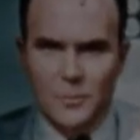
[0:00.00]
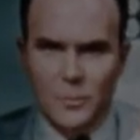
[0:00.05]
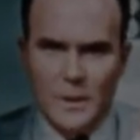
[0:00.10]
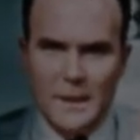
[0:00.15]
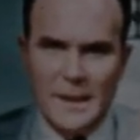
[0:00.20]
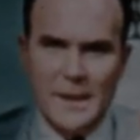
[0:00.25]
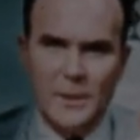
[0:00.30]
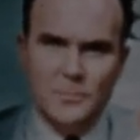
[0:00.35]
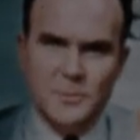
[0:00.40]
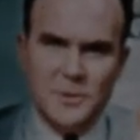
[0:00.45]

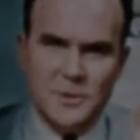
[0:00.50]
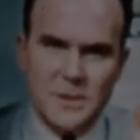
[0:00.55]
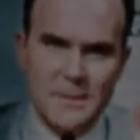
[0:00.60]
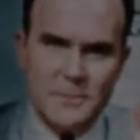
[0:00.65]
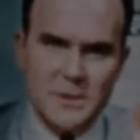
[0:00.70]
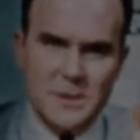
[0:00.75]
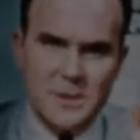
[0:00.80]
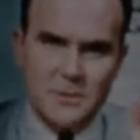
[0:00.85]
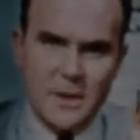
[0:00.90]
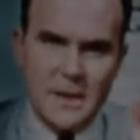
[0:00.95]
will help to
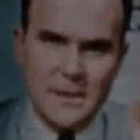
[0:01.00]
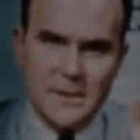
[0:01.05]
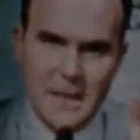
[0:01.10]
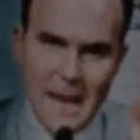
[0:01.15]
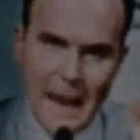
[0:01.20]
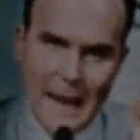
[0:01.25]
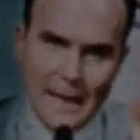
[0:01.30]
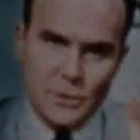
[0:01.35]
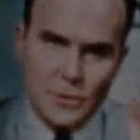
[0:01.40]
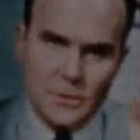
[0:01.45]
demonstrate
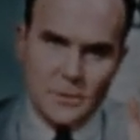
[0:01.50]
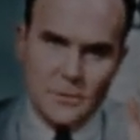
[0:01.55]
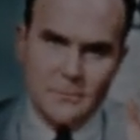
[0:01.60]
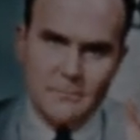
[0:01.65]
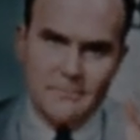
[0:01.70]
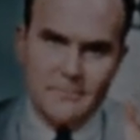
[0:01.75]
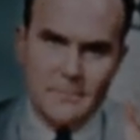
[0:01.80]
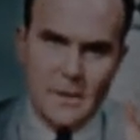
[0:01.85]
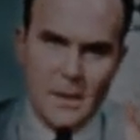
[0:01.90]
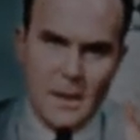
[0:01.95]
the
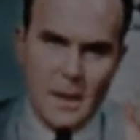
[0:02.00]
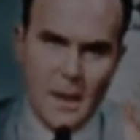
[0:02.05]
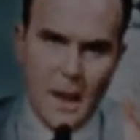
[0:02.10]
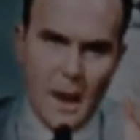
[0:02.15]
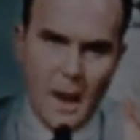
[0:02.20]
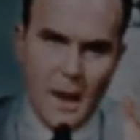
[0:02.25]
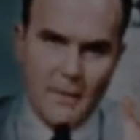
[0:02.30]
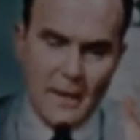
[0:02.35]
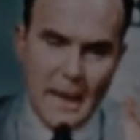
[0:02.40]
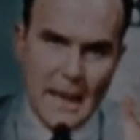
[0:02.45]
action
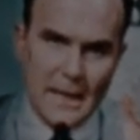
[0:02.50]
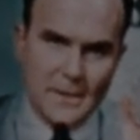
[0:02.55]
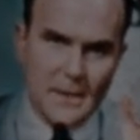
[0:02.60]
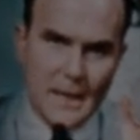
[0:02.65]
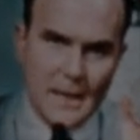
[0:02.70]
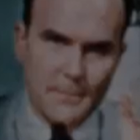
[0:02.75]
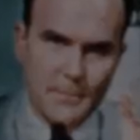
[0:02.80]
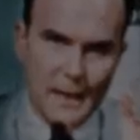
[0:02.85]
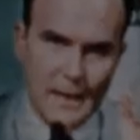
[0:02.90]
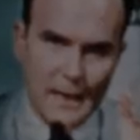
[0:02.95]
of
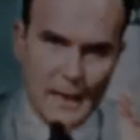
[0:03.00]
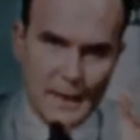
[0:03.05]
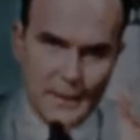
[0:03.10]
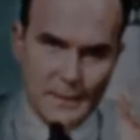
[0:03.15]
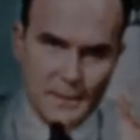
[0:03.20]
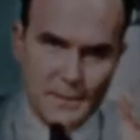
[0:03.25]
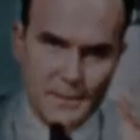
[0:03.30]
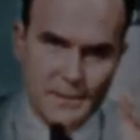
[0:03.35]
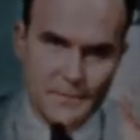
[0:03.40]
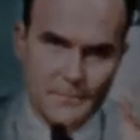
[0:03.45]

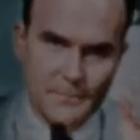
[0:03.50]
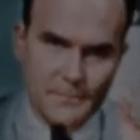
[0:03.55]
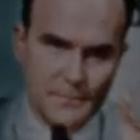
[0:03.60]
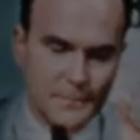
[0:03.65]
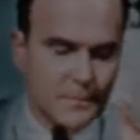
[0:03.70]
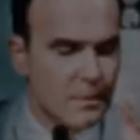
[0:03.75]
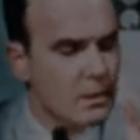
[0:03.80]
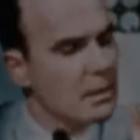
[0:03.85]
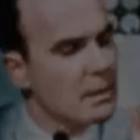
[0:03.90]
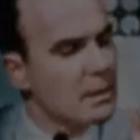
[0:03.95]
antibiotics.
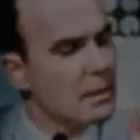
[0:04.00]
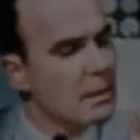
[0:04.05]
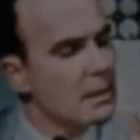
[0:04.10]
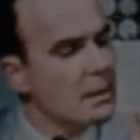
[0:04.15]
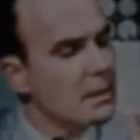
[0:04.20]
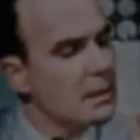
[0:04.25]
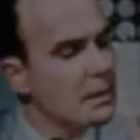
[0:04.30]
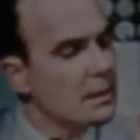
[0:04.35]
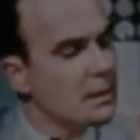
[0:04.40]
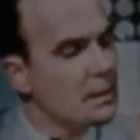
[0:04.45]

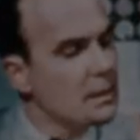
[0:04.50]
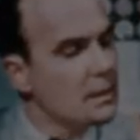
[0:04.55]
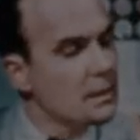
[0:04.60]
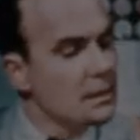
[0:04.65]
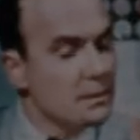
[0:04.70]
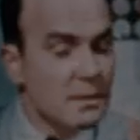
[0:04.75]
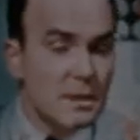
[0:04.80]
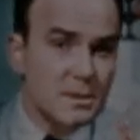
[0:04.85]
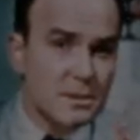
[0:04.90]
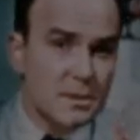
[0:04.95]

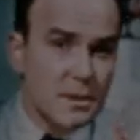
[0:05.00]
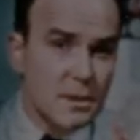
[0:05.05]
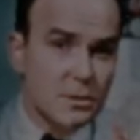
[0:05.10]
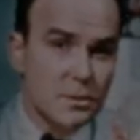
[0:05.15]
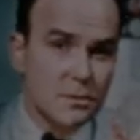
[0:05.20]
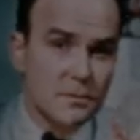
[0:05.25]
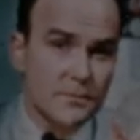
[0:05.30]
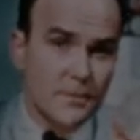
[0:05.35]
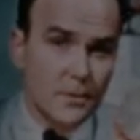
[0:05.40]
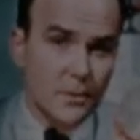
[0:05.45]
This
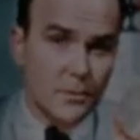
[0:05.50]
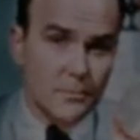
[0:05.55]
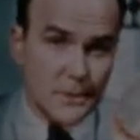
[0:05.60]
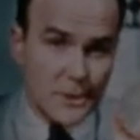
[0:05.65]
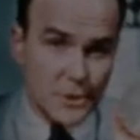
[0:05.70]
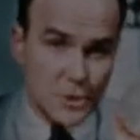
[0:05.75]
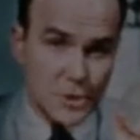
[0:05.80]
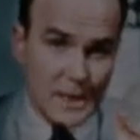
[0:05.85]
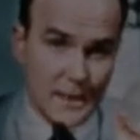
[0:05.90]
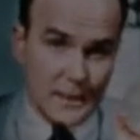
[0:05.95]
dish is filled
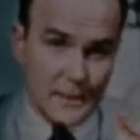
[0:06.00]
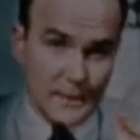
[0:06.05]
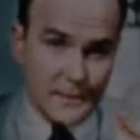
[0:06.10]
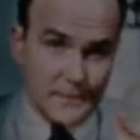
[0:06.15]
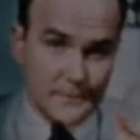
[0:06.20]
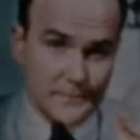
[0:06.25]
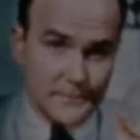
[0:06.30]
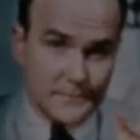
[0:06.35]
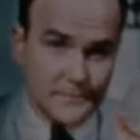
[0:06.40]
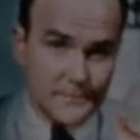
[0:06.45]
with a jelly,
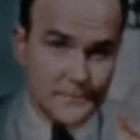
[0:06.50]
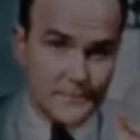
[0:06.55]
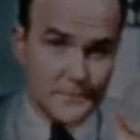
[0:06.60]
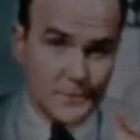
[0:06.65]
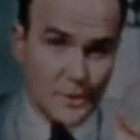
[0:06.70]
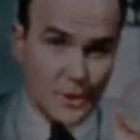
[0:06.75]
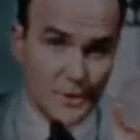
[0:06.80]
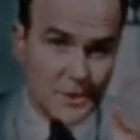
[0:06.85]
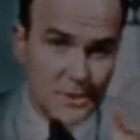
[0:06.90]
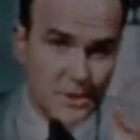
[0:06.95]

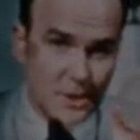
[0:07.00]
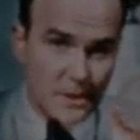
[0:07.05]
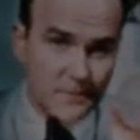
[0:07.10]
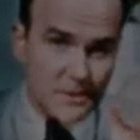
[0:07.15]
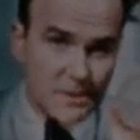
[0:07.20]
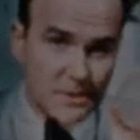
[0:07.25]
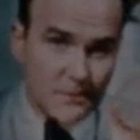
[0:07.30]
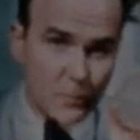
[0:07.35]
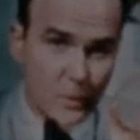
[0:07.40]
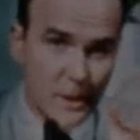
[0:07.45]
on the
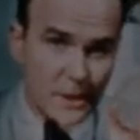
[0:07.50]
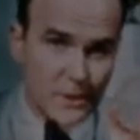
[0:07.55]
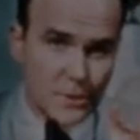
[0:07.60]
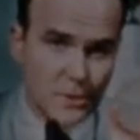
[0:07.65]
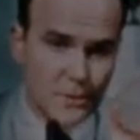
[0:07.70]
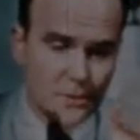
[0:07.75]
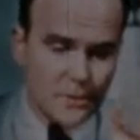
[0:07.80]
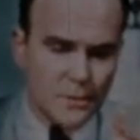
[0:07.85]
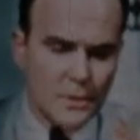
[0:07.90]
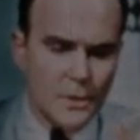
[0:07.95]
surface of
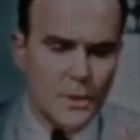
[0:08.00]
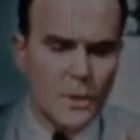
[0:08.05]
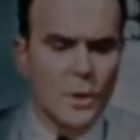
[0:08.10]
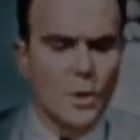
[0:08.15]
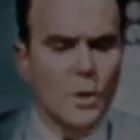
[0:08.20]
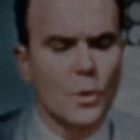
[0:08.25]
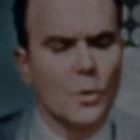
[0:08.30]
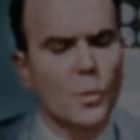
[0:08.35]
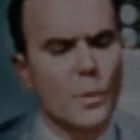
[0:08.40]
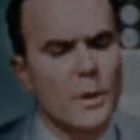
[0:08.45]
which
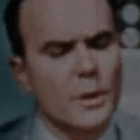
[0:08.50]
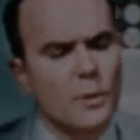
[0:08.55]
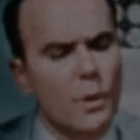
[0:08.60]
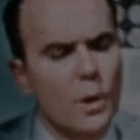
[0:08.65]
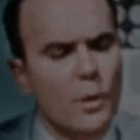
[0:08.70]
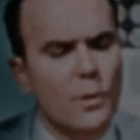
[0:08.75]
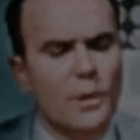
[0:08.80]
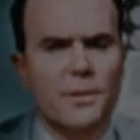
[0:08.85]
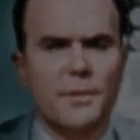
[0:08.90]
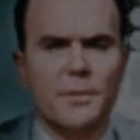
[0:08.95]
we
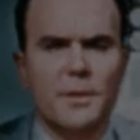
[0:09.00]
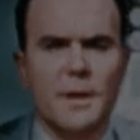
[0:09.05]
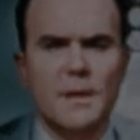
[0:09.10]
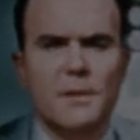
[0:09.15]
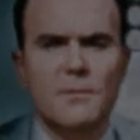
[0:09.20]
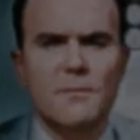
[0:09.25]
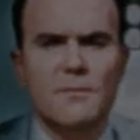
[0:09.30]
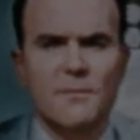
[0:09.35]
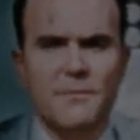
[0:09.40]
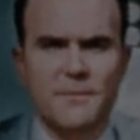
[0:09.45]
grow a
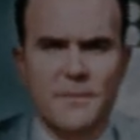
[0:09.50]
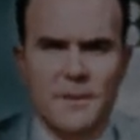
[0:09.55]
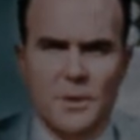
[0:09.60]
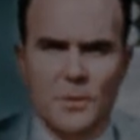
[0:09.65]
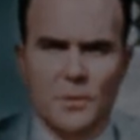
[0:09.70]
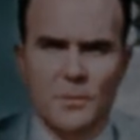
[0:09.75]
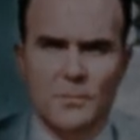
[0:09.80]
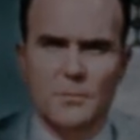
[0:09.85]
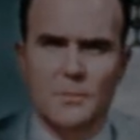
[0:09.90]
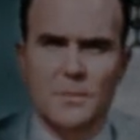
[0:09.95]
thin
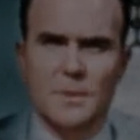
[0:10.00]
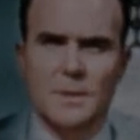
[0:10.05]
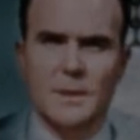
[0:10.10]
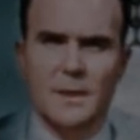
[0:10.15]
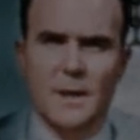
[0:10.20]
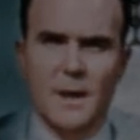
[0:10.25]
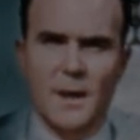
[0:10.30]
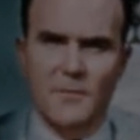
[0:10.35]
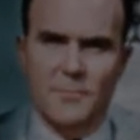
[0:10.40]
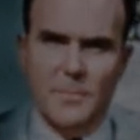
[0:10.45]
film
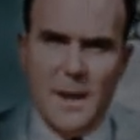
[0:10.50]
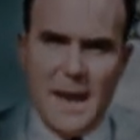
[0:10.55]
of